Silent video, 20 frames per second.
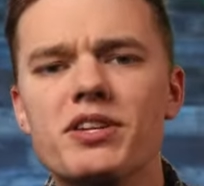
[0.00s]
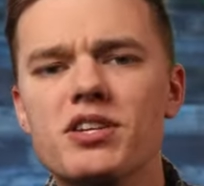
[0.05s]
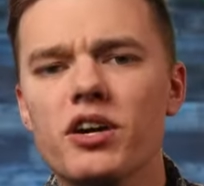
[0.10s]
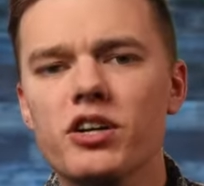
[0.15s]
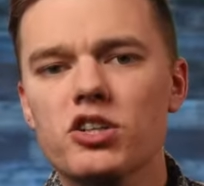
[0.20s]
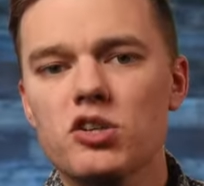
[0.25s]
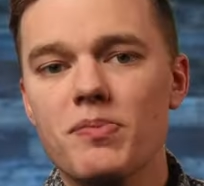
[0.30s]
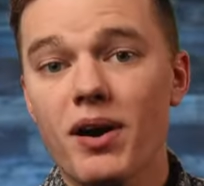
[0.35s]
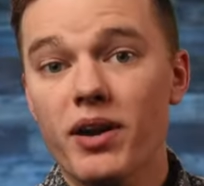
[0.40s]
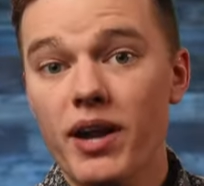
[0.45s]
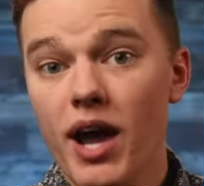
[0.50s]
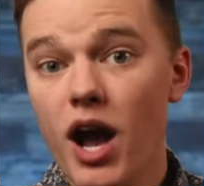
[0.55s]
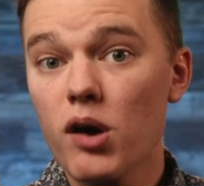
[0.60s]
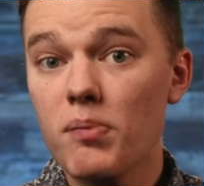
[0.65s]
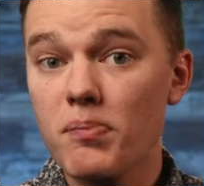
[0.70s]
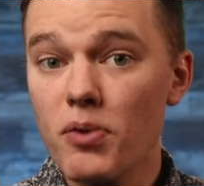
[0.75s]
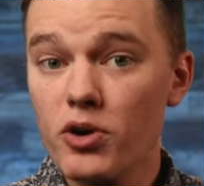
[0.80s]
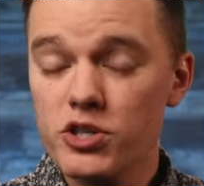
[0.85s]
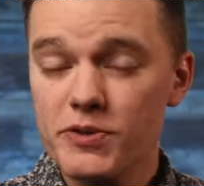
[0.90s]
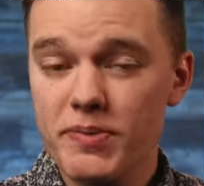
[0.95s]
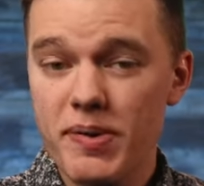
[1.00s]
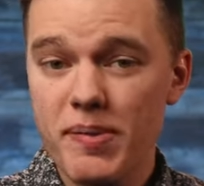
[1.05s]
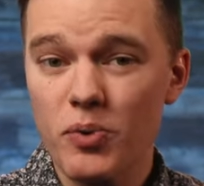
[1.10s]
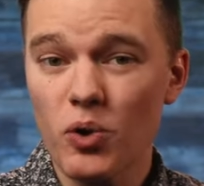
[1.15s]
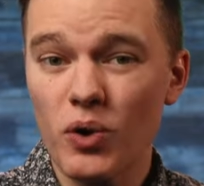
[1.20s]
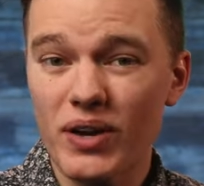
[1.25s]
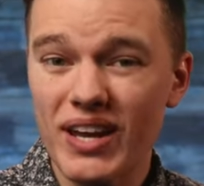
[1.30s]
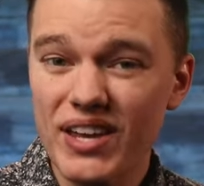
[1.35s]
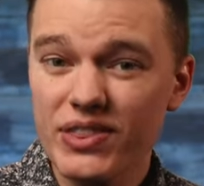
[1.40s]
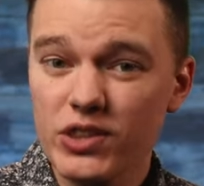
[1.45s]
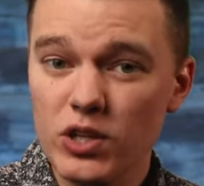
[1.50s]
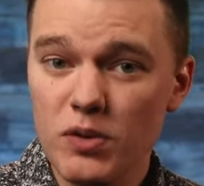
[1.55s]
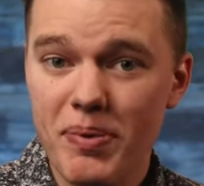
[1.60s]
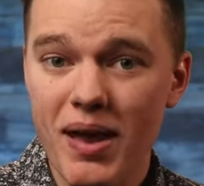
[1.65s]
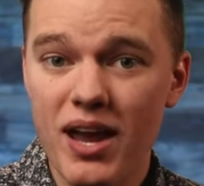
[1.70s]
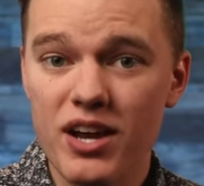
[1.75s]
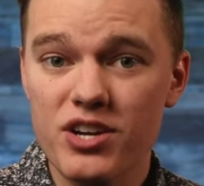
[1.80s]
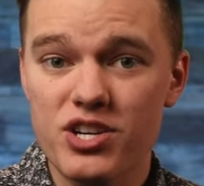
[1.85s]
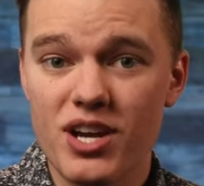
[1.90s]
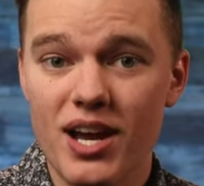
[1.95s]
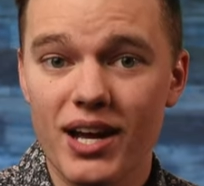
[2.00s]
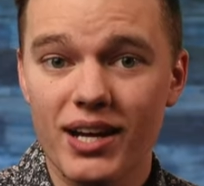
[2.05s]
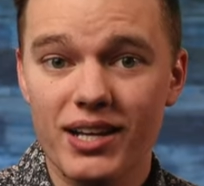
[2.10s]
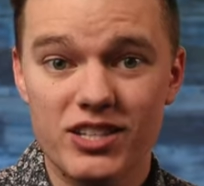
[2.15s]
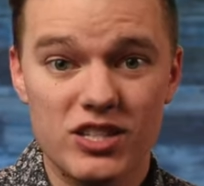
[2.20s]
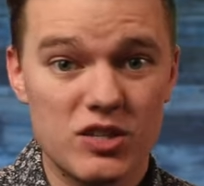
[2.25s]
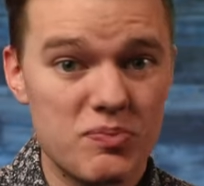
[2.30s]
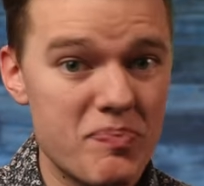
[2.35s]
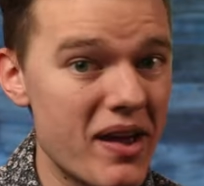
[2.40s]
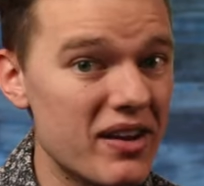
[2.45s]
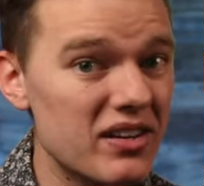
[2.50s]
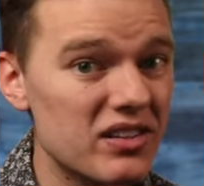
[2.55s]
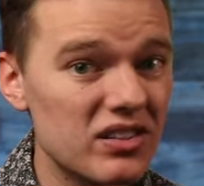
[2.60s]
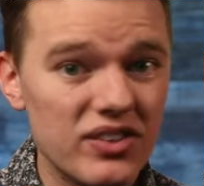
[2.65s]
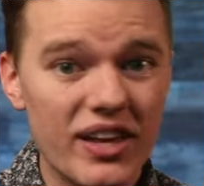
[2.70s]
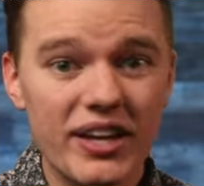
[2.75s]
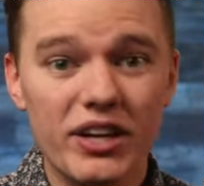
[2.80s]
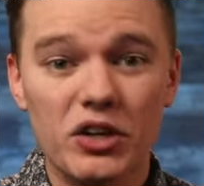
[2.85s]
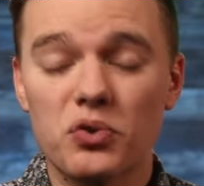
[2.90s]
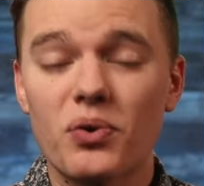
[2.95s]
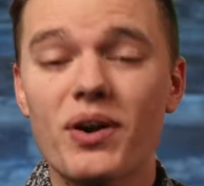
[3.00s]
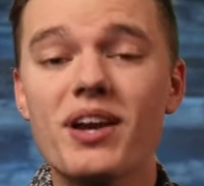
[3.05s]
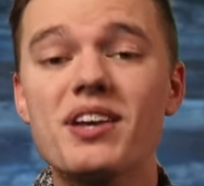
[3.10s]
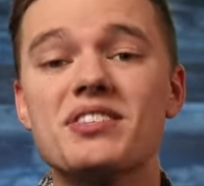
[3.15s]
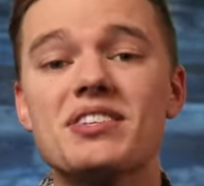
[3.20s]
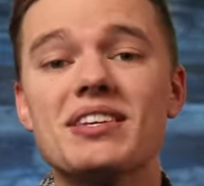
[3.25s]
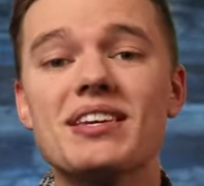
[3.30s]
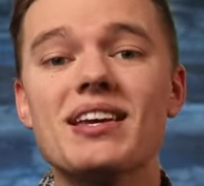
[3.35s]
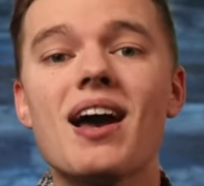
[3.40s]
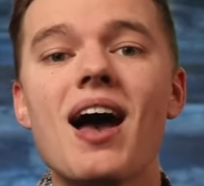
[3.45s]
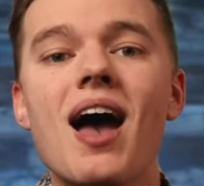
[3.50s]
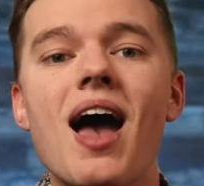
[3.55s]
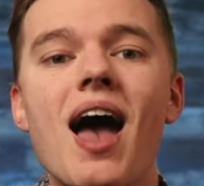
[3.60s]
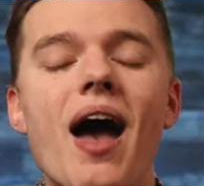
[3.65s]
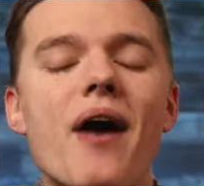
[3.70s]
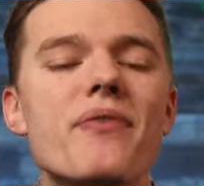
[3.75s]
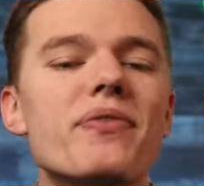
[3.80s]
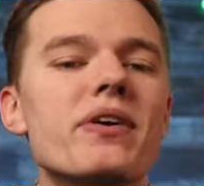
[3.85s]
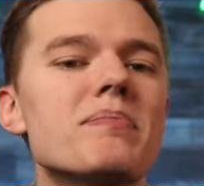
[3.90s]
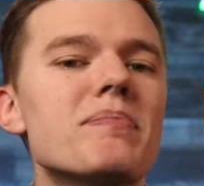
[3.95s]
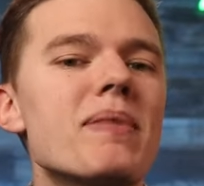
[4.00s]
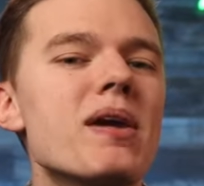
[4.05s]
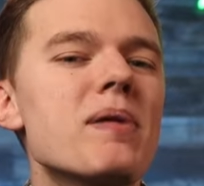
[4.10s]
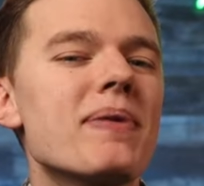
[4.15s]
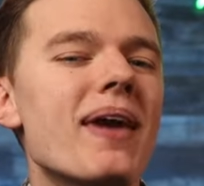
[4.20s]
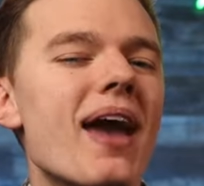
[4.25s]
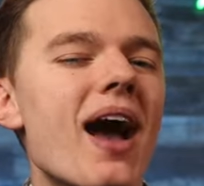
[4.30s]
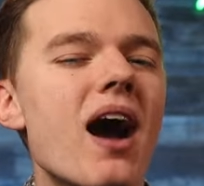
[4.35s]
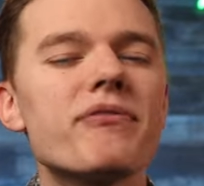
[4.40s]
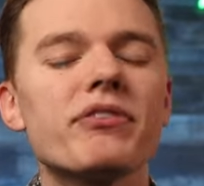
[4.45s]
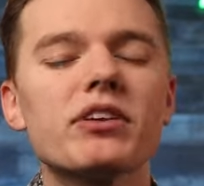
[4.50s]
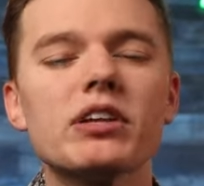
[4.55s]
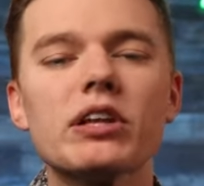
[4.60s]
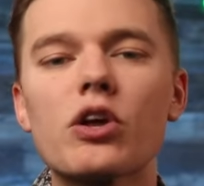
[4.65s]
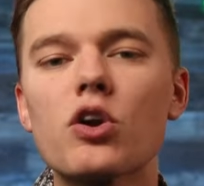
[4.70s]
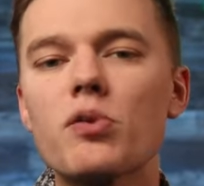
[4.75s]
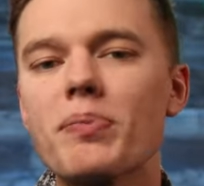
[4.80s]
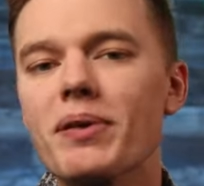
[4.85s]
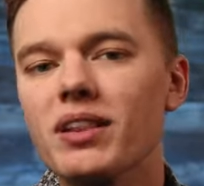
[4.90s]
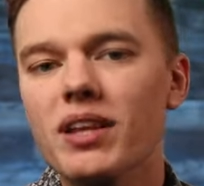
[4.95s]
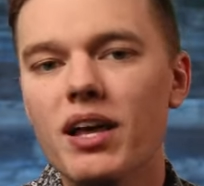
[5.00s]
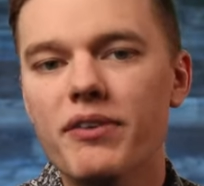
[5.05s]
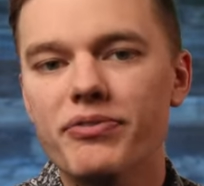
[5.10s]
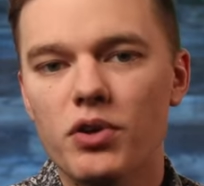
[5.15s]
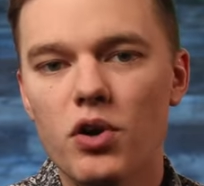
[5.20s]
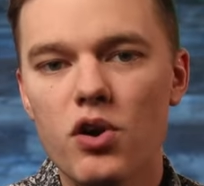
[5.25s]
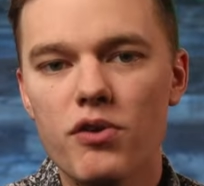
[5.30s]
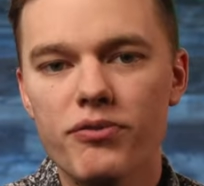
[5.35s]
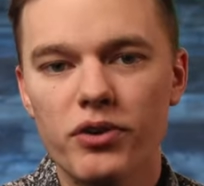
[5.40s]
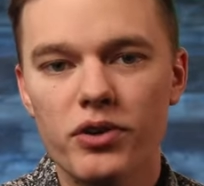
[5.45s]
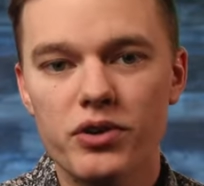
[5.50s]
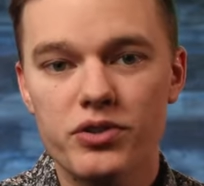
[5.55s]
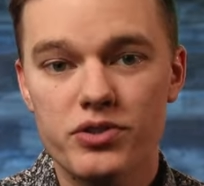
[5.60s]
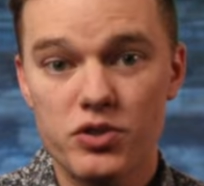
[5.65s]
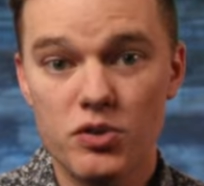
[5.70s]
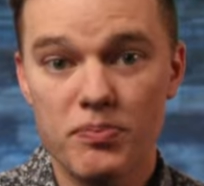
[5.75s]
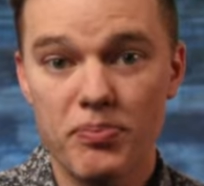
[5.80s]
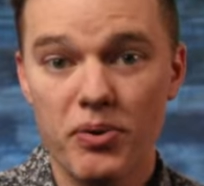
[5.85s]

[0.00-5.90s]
talked about how most people get their paycheck, spend like crazy, and then maybe have a little bit left over to